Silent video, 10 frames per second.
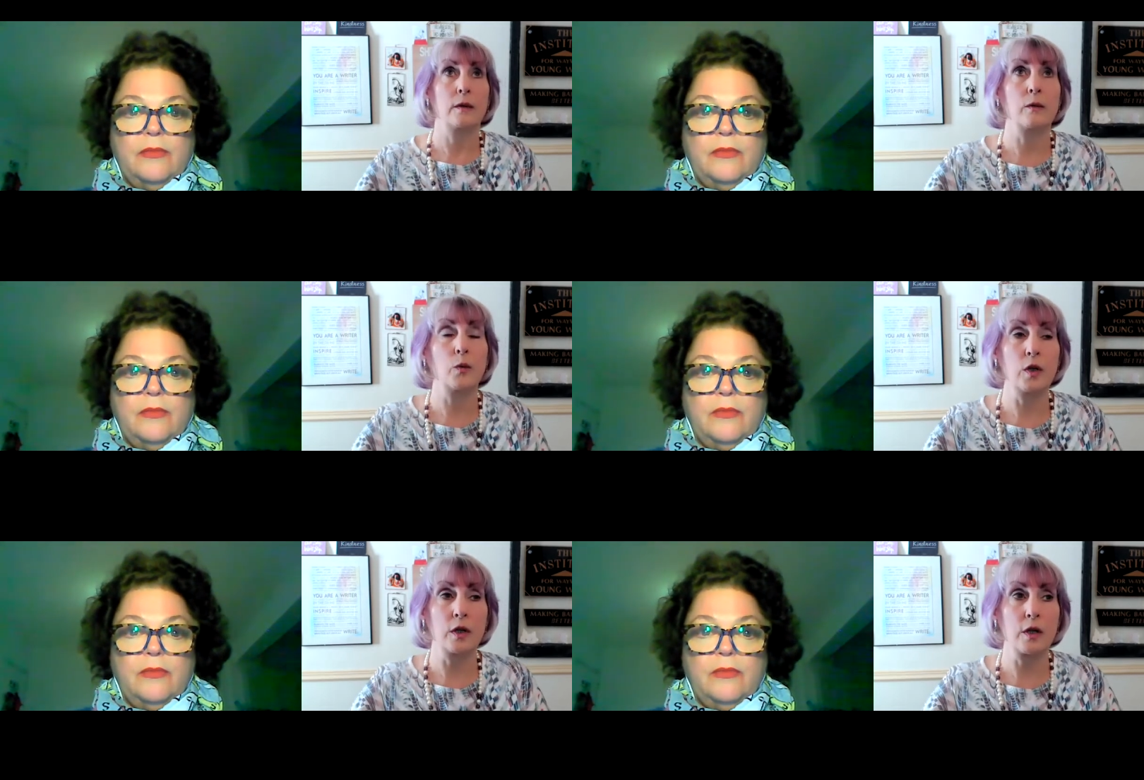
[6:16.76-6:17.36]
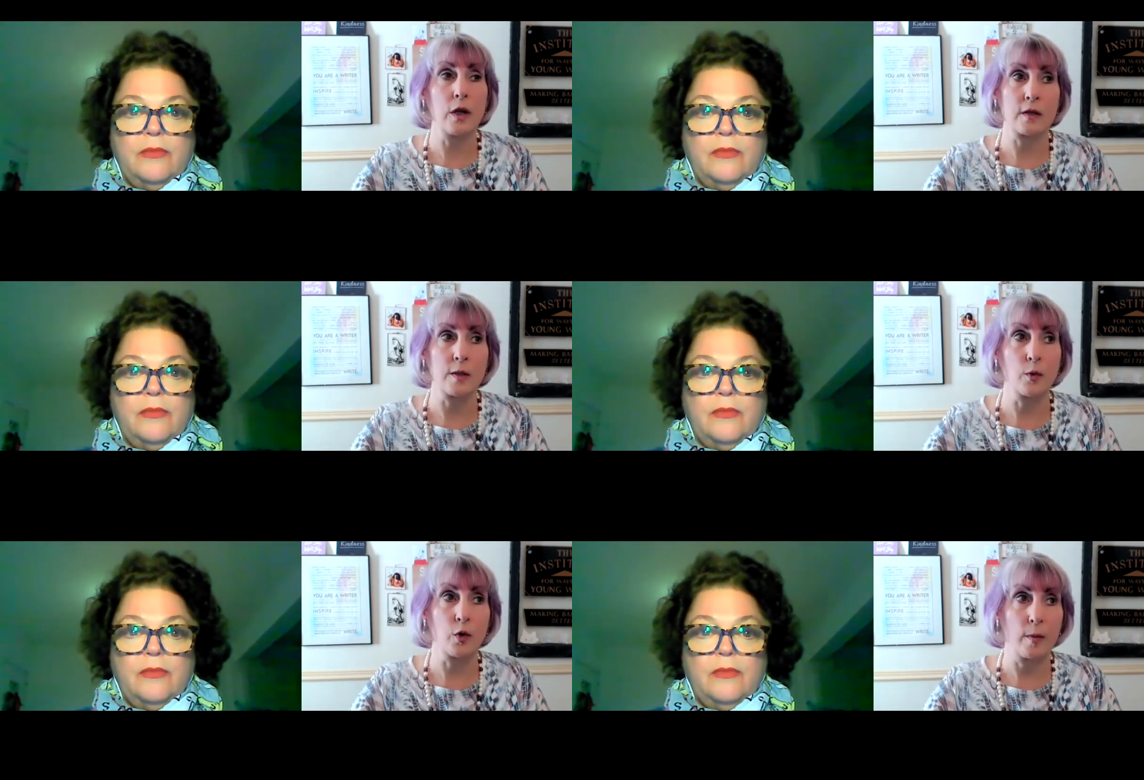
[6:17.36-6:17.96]
Speaker 1: we're going to talk
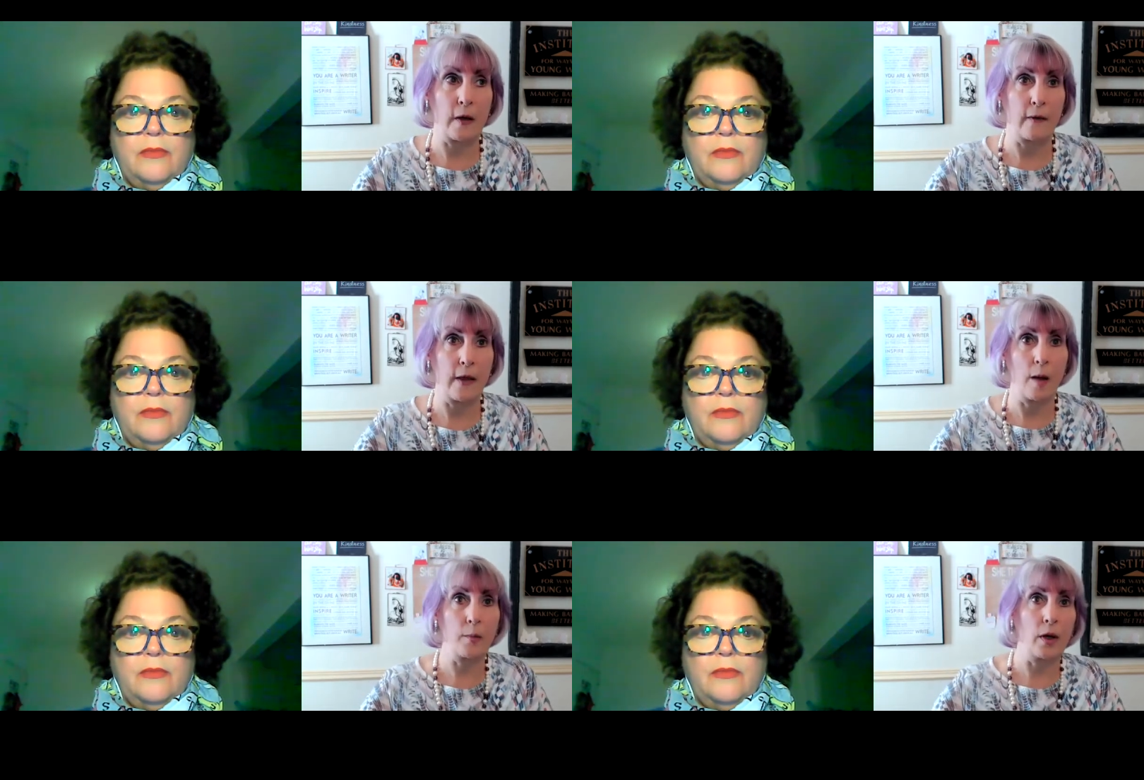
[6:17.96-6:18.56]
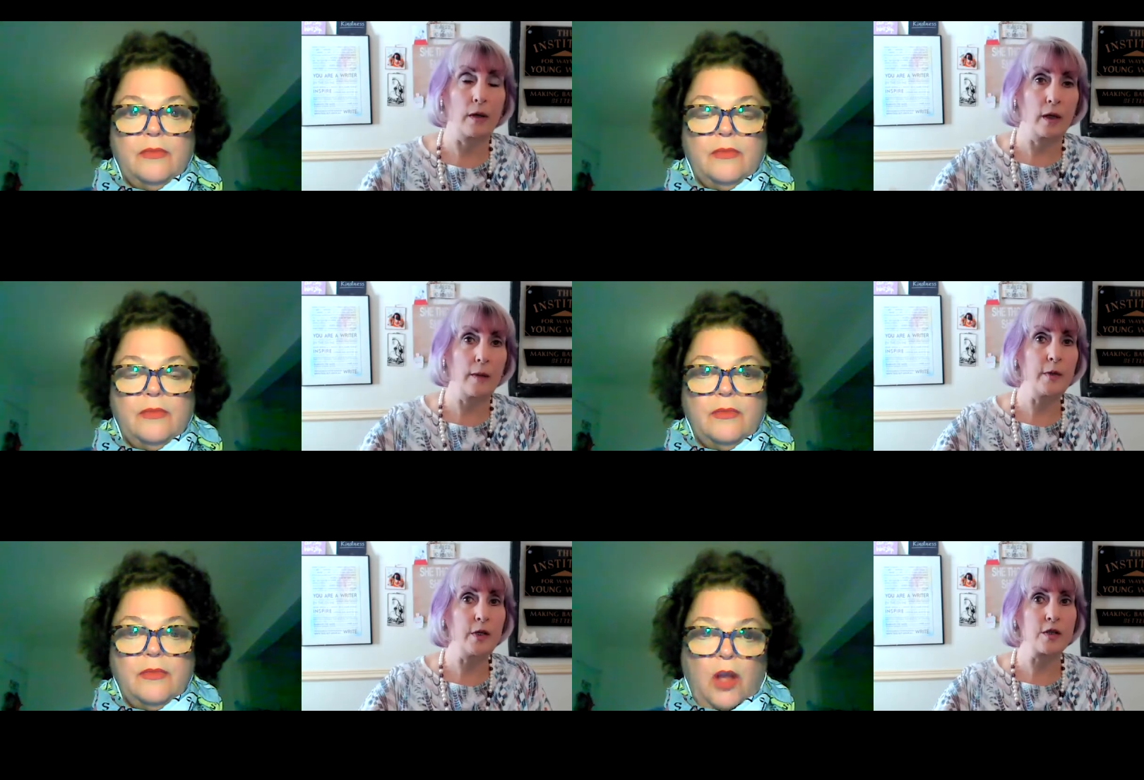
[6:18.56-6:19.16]
some more about that, but
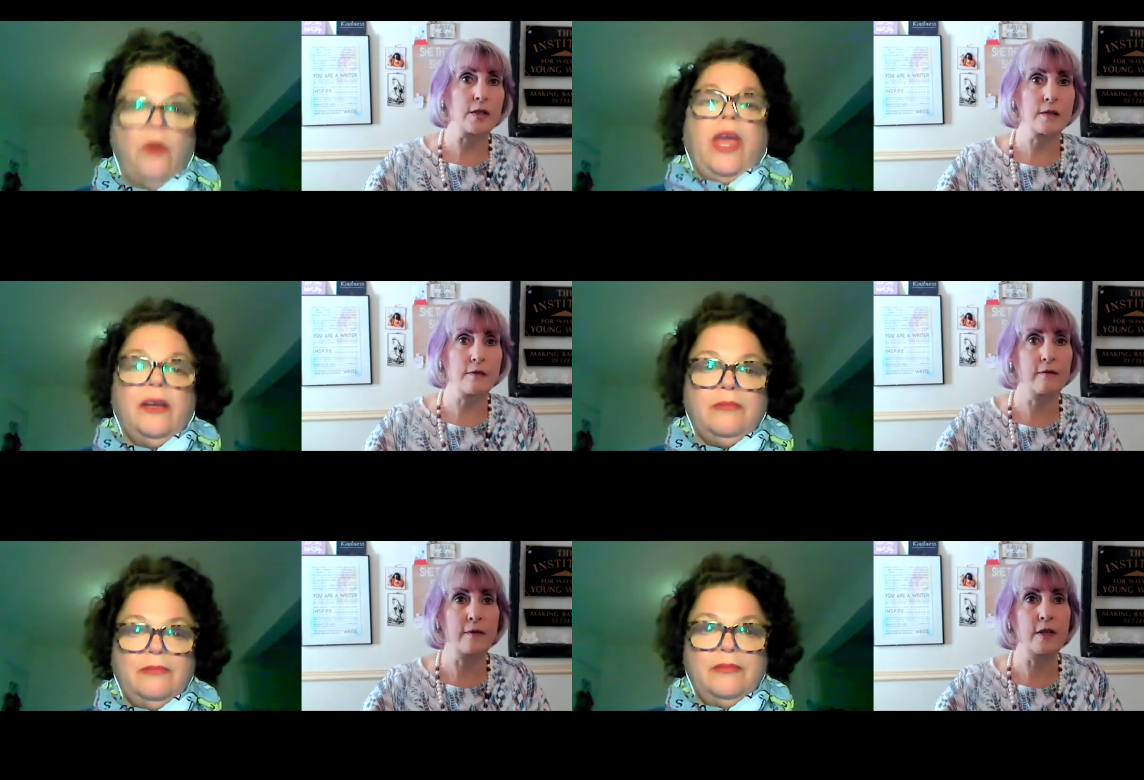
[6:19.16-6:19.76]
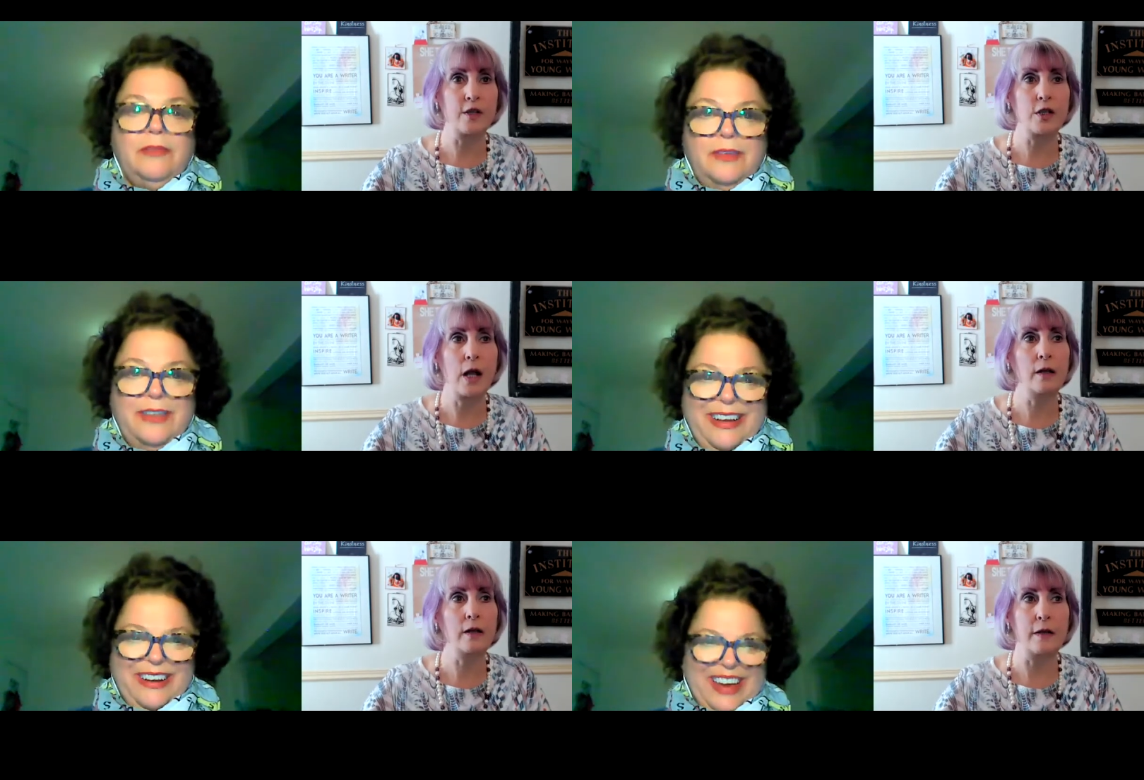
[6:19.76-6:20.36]
let me just okay. finish
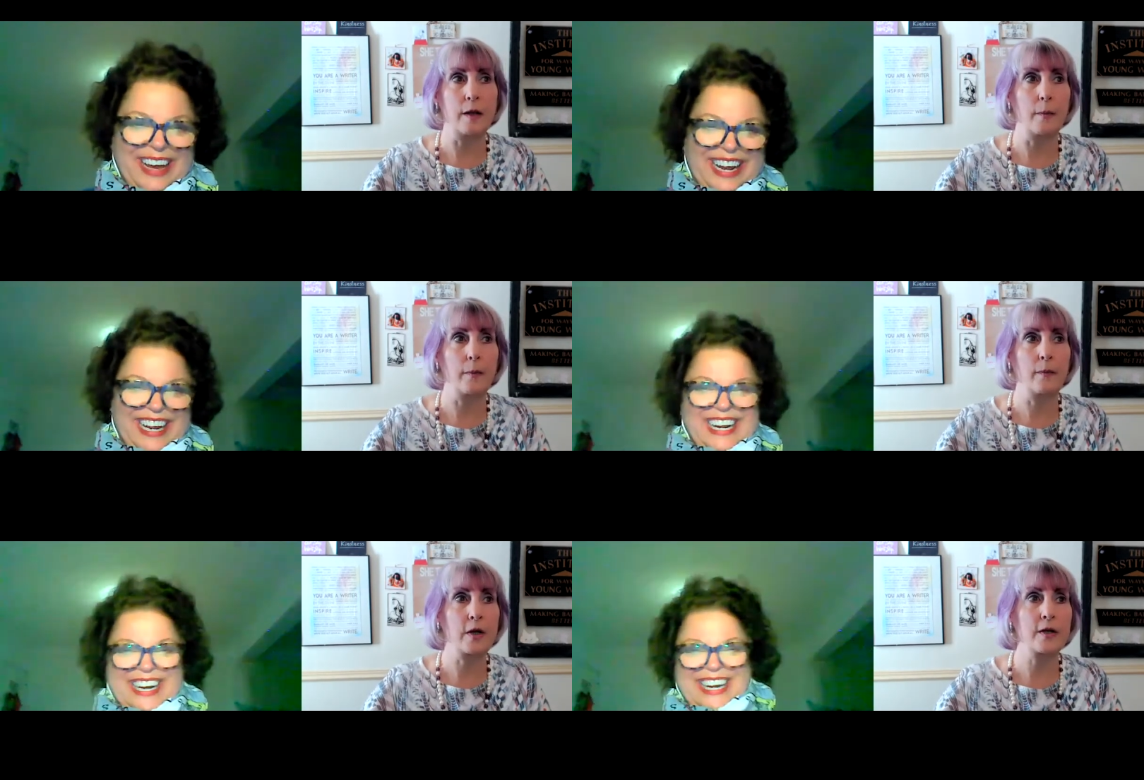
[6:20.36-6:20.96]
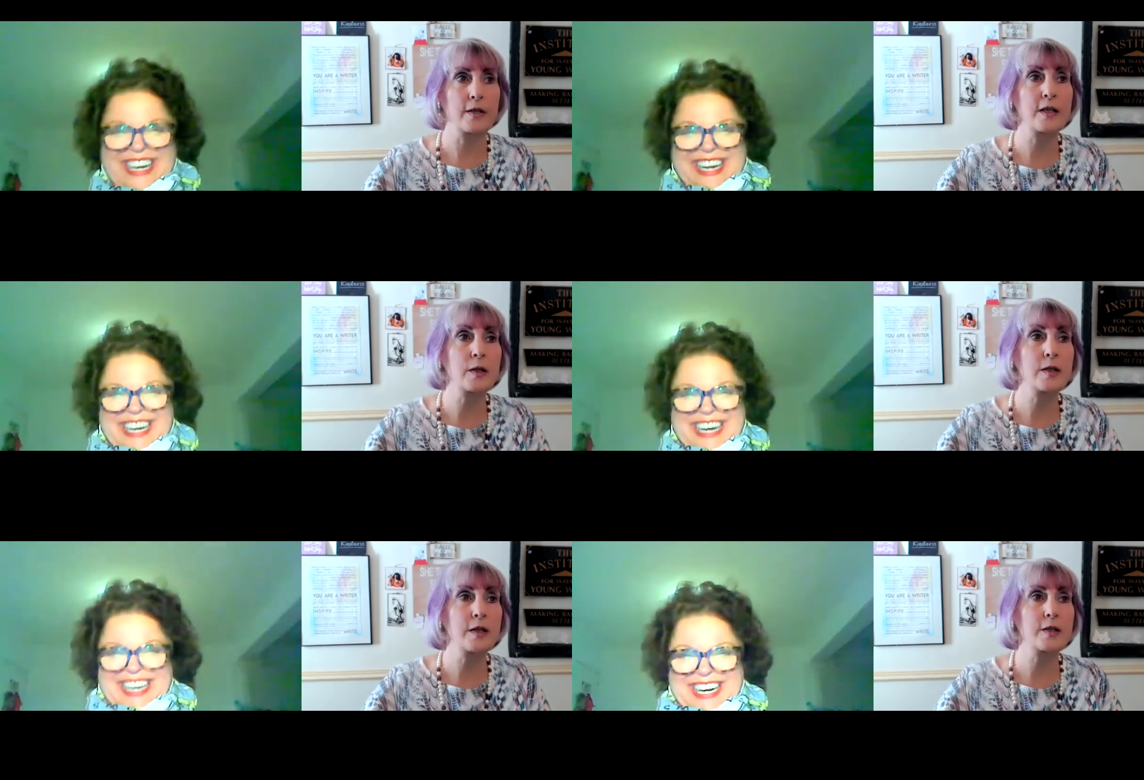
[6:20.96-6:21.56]
telling okay. them because
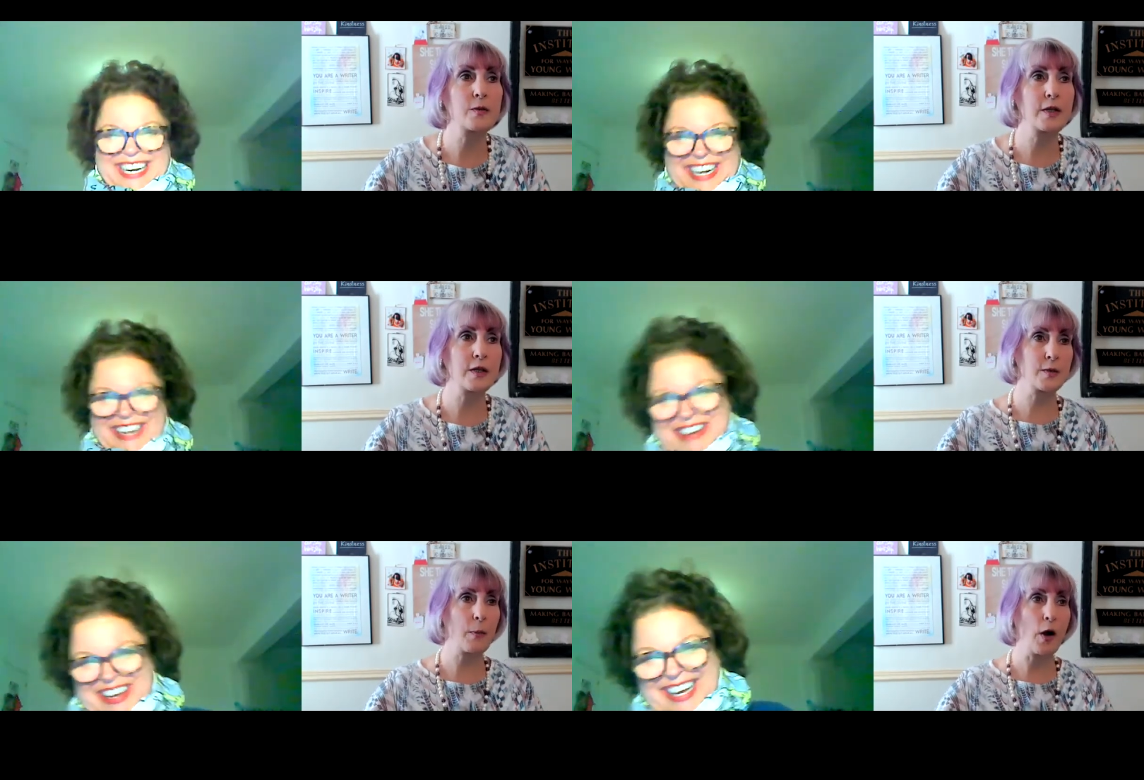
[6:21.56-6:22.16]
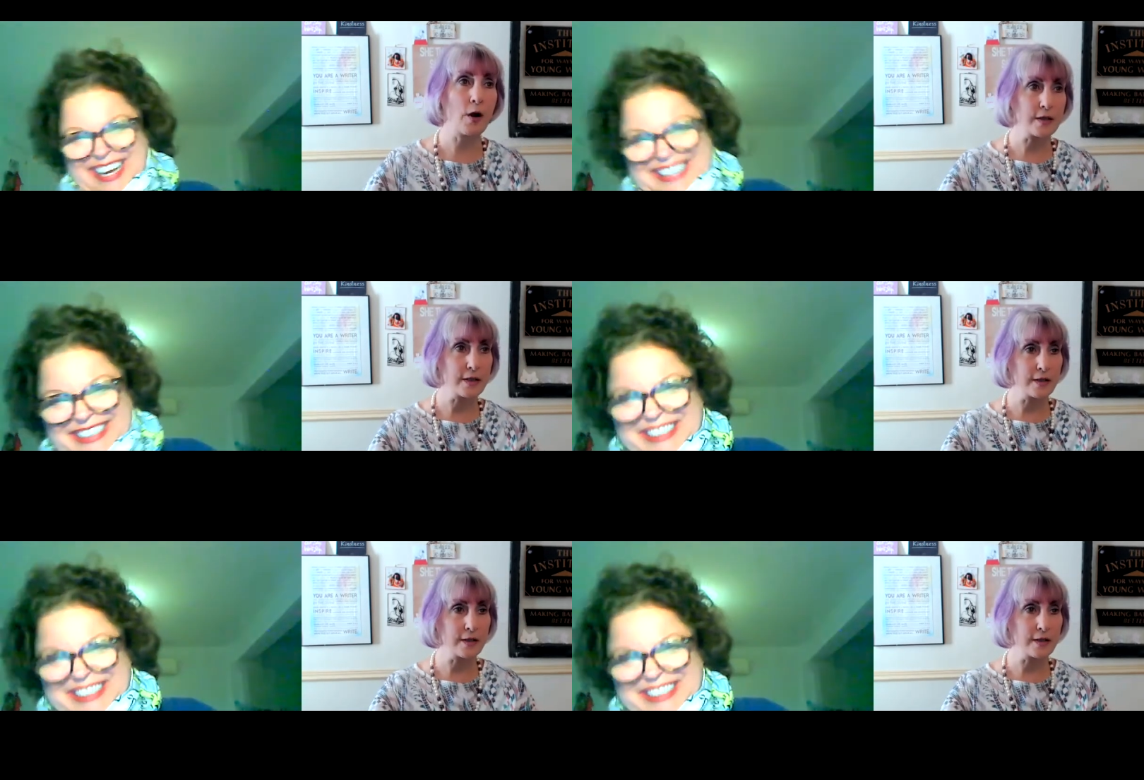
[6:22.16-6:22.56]
this this this part.